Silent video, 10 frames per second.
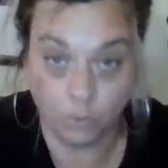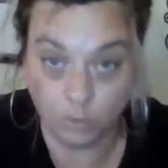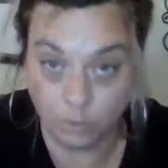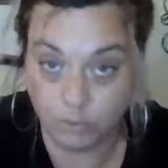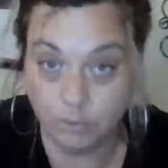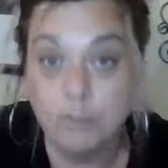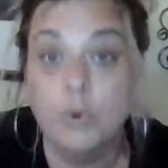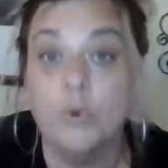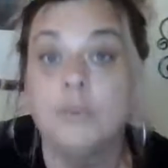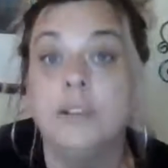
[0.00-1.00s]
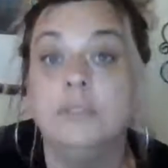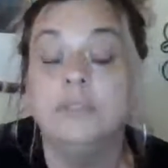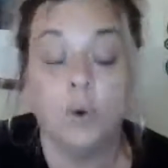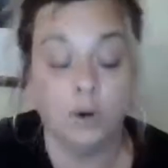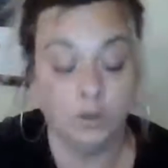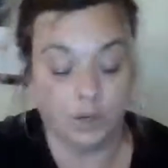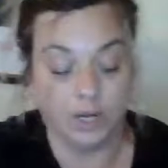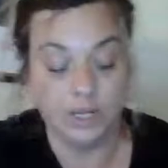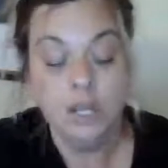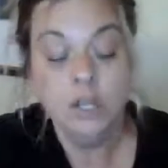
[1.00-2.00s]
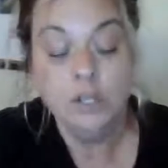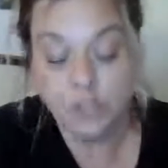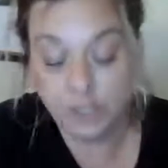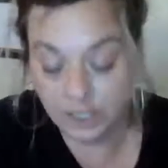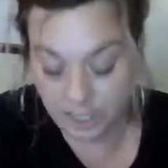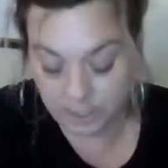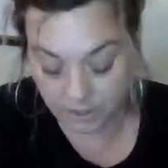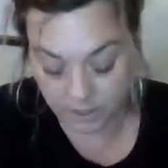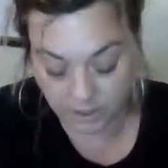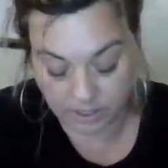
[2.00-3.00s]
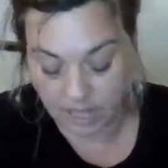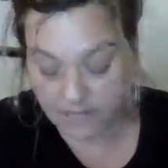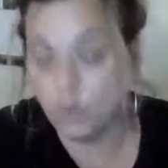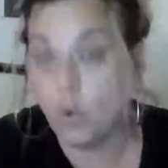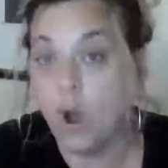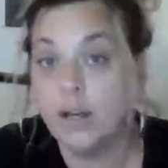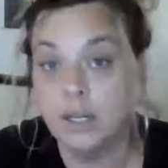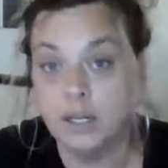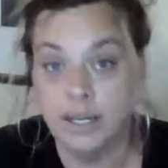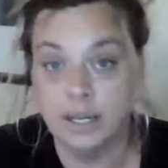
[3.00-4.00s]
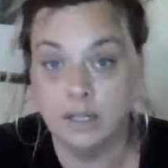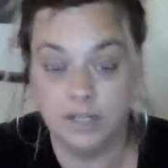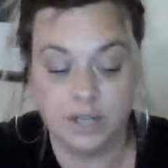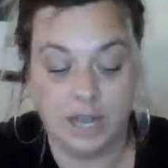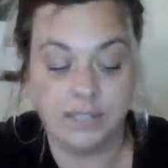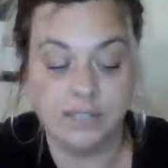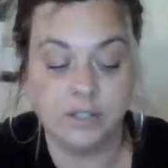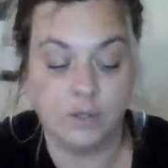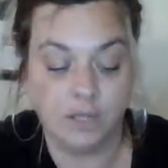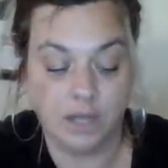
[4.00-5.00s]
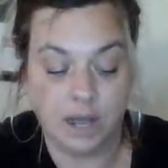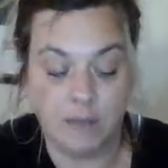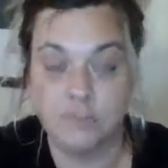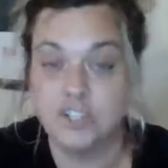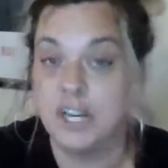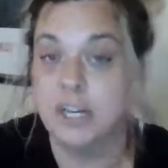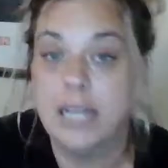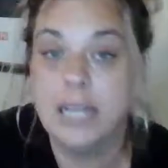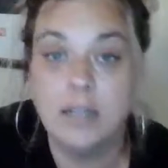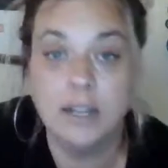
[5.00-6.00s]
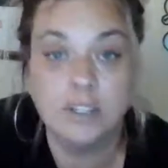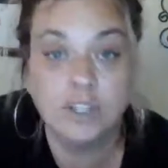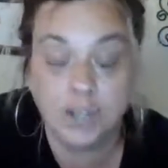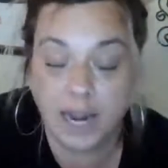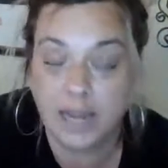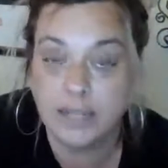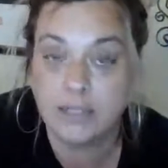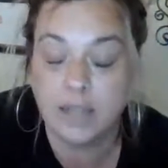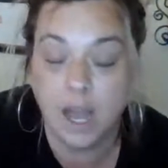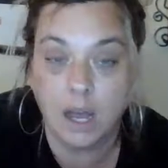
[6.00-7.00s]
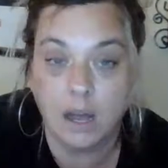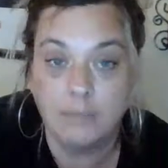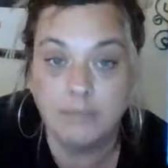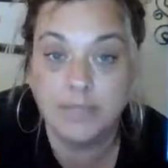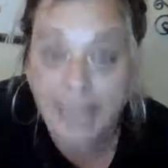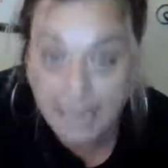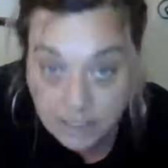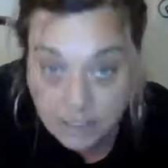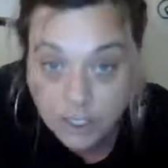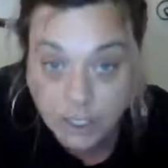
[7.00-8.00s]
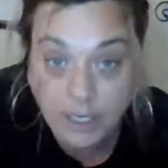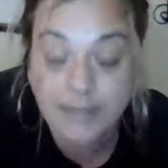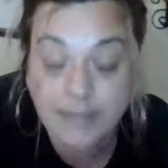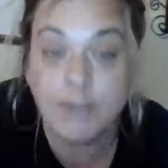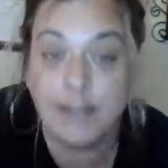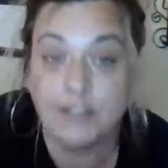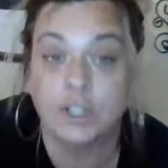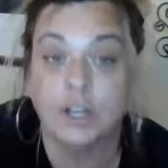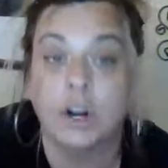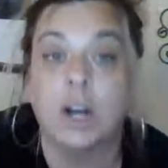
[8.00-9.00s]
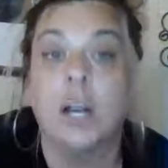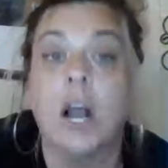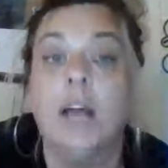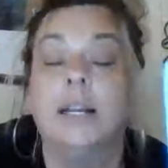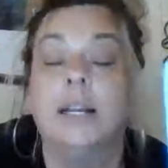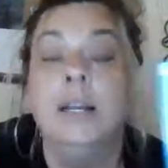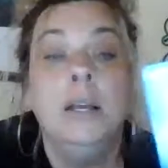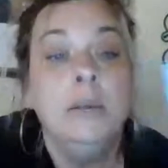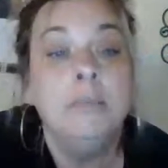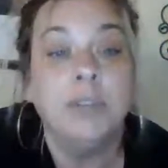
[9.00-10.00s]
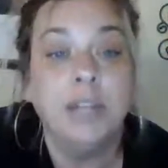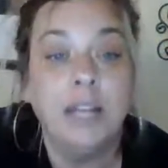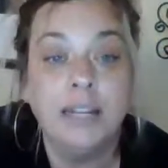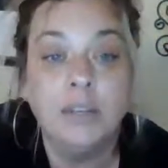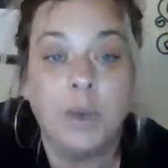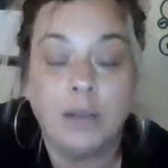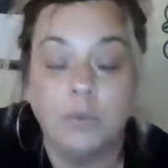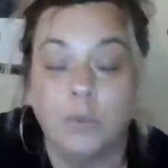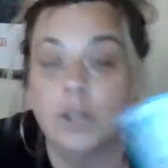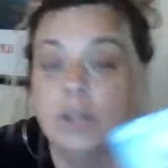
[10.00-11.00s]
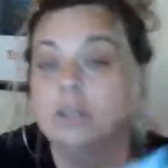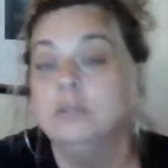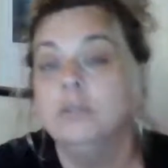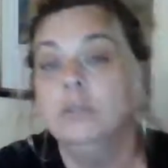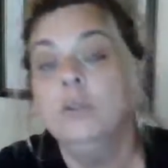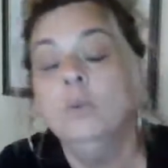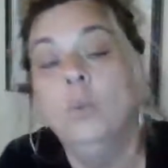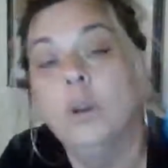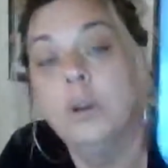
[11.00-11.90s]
moving forward. There's a lot of water here, you guys. So Chariot is straight Cancer and major arcana. But anyway, we're